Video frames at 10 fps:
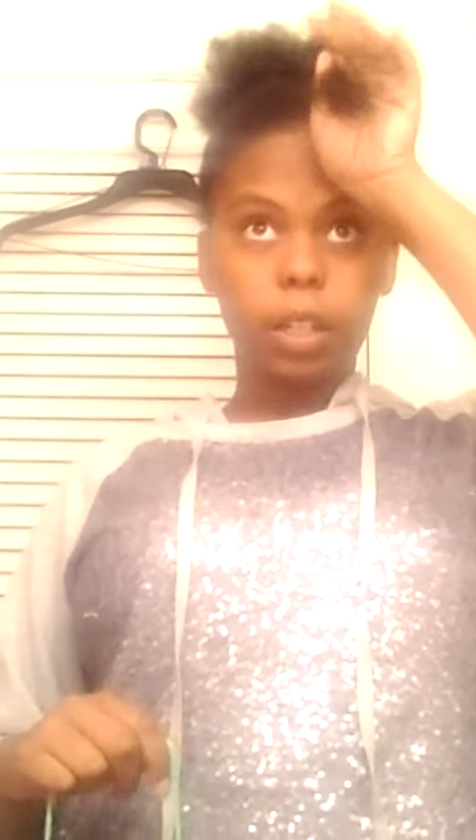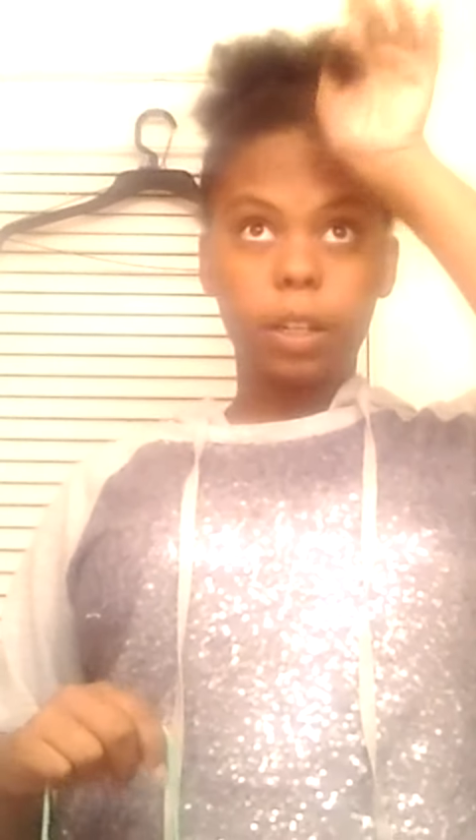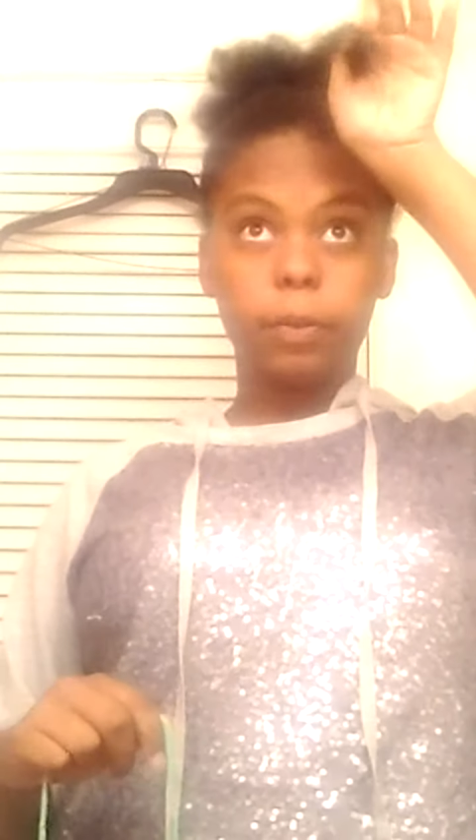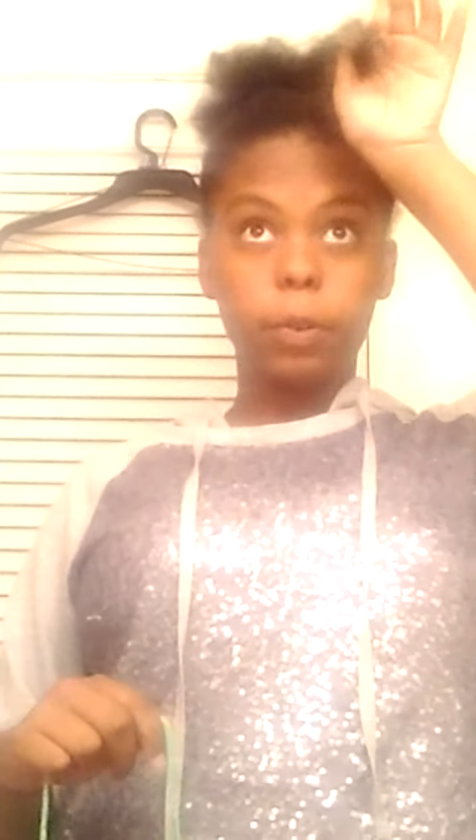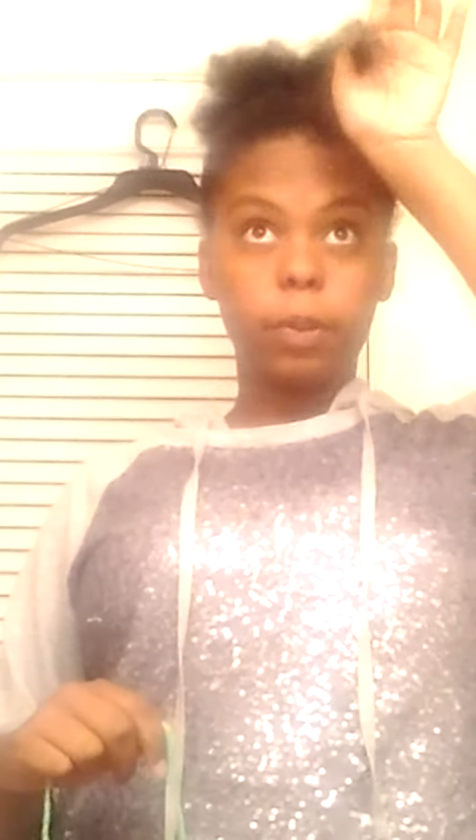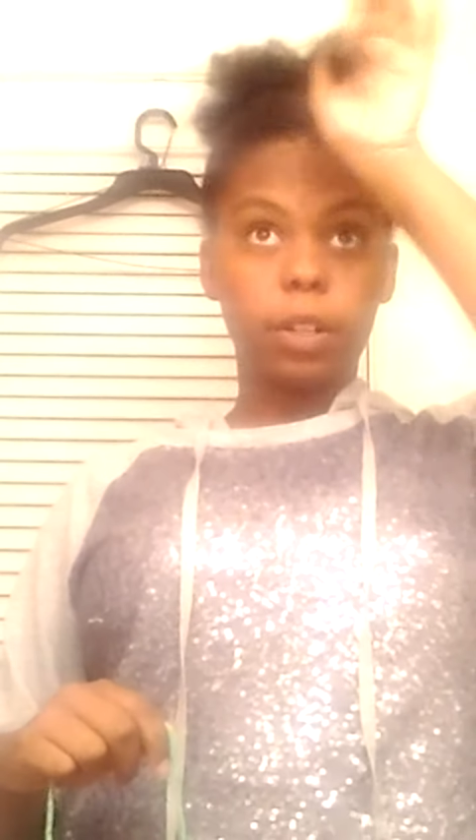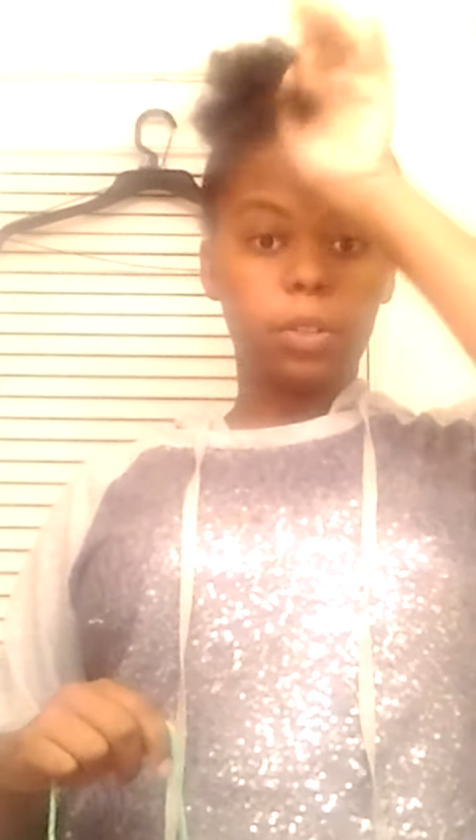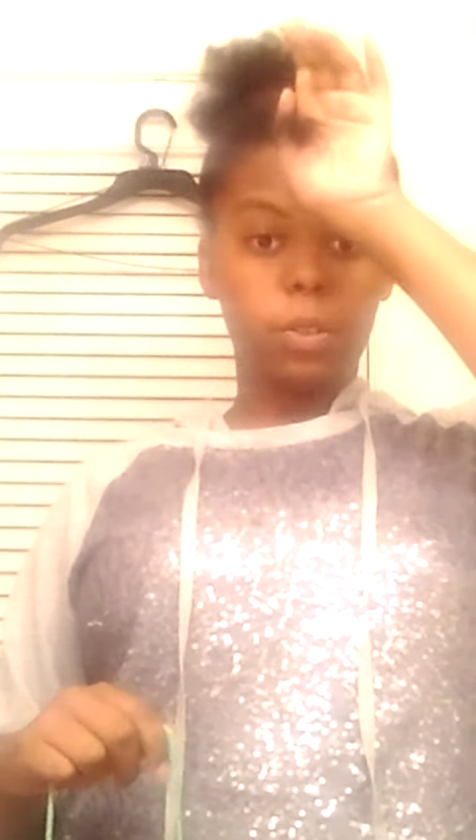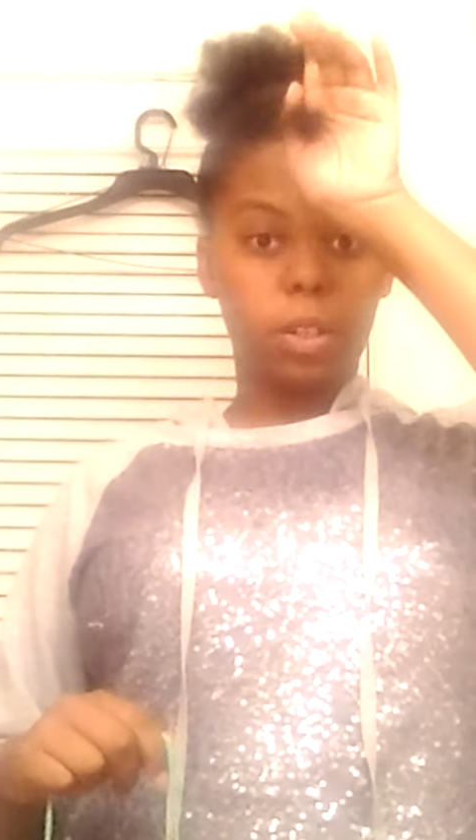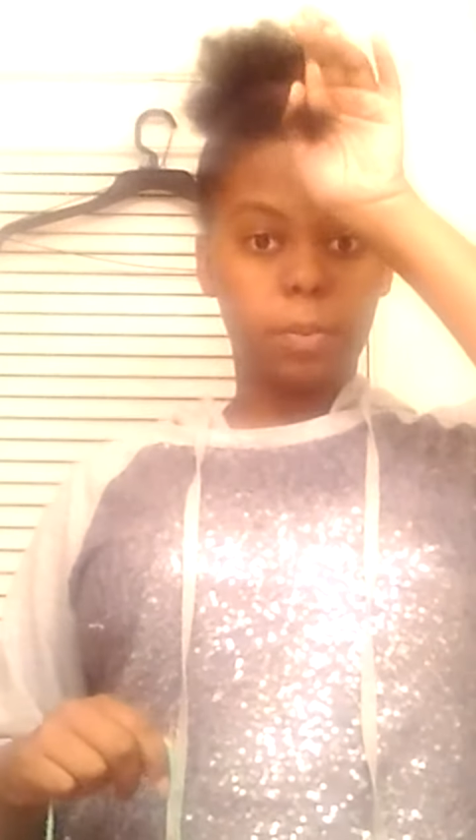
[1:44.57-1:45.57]
if you want to
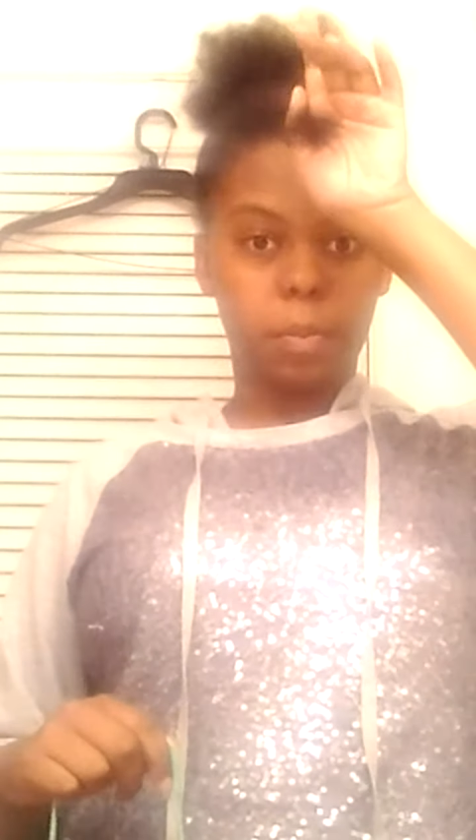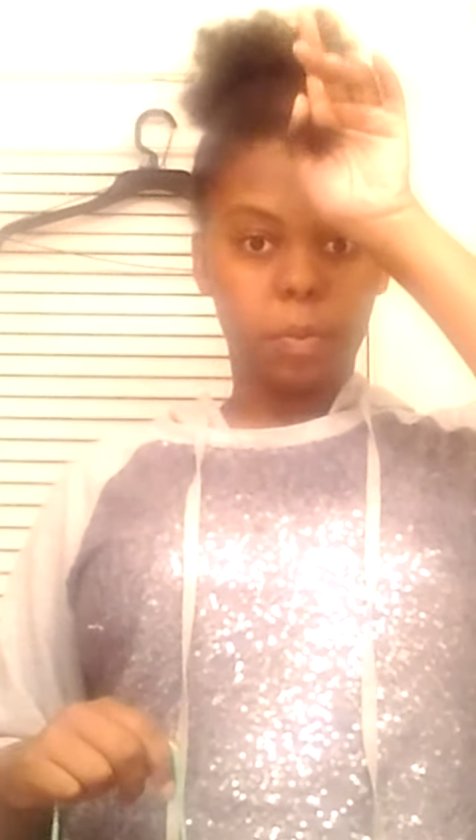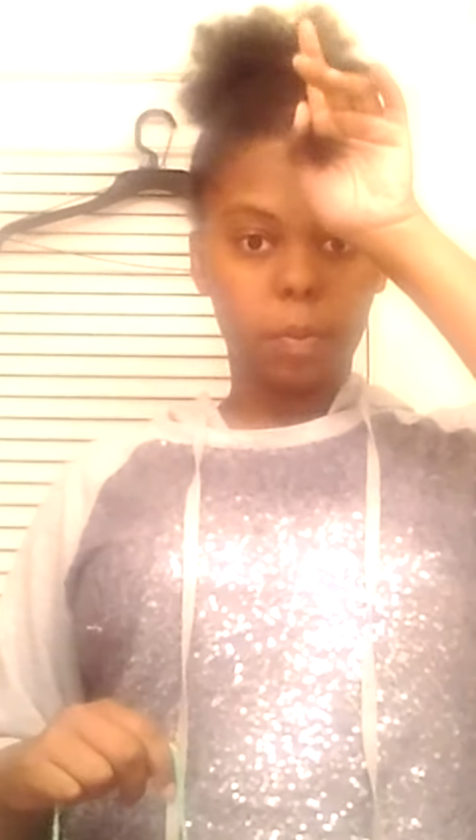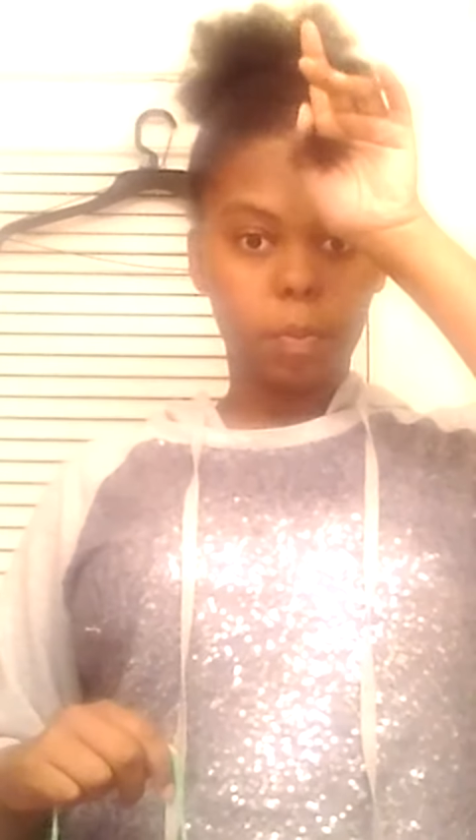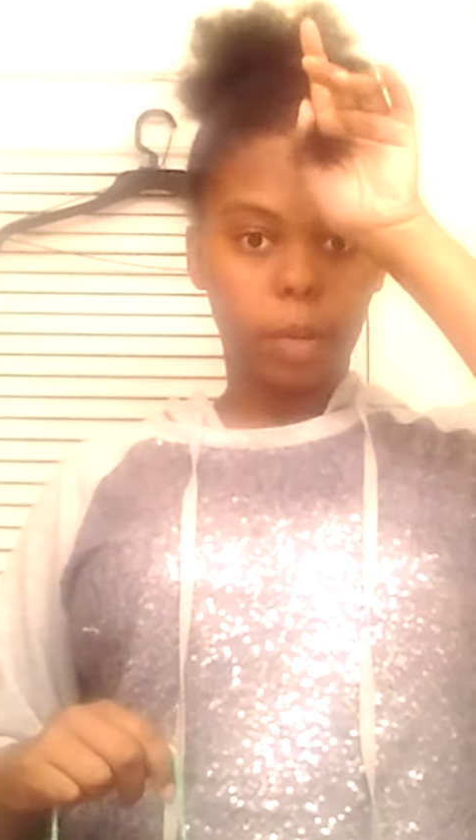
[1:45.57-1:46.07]
do them